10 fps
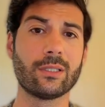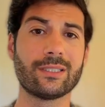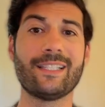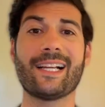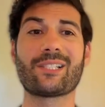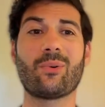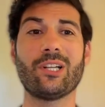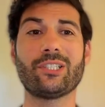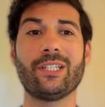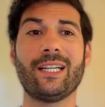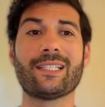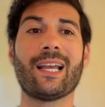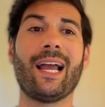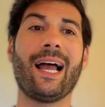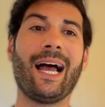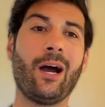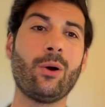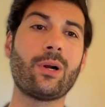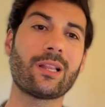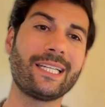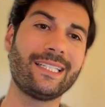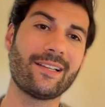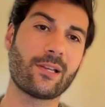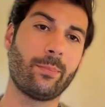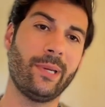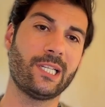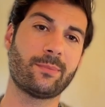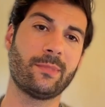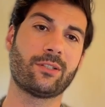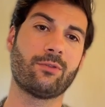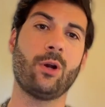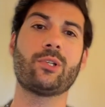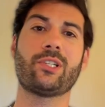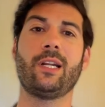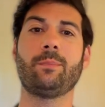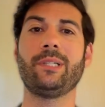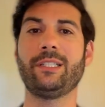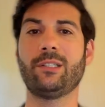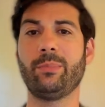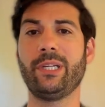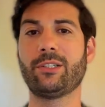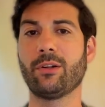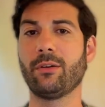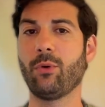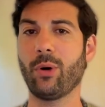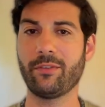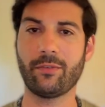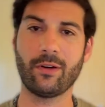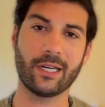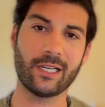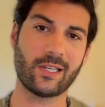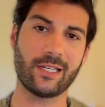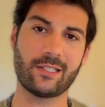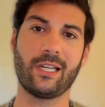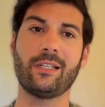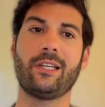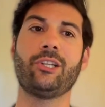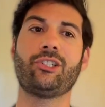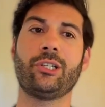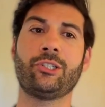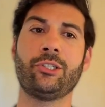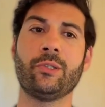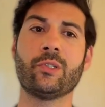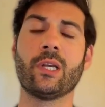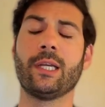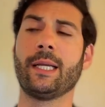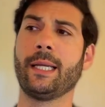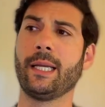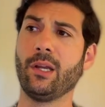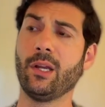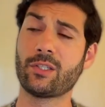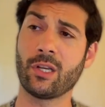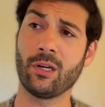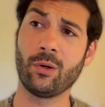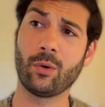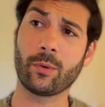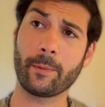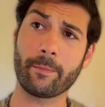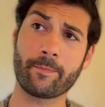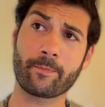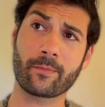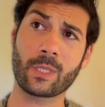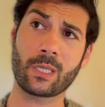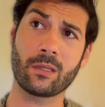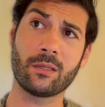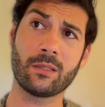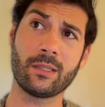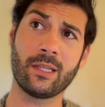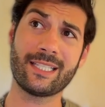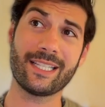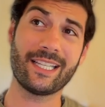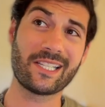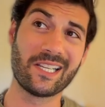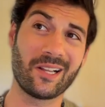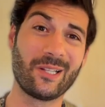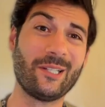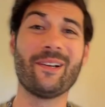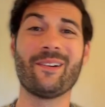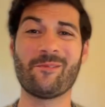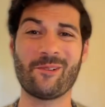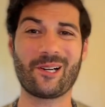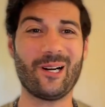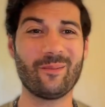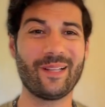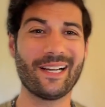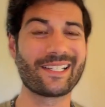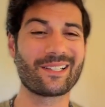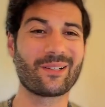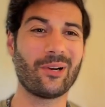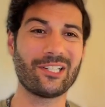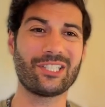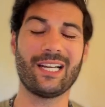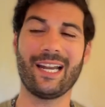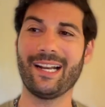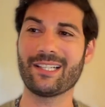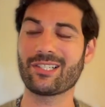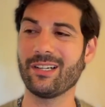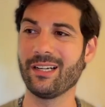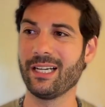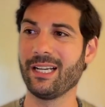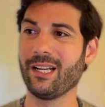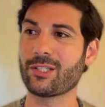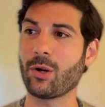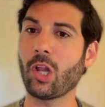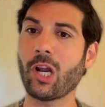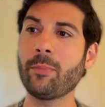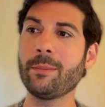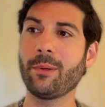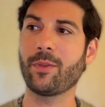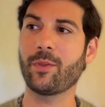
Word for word: The next question is How clean does a basement grow setup need to be to avoid fungus and sanitation issues? So, this, this is a little bit of a more complex question to answer. So, a lot of people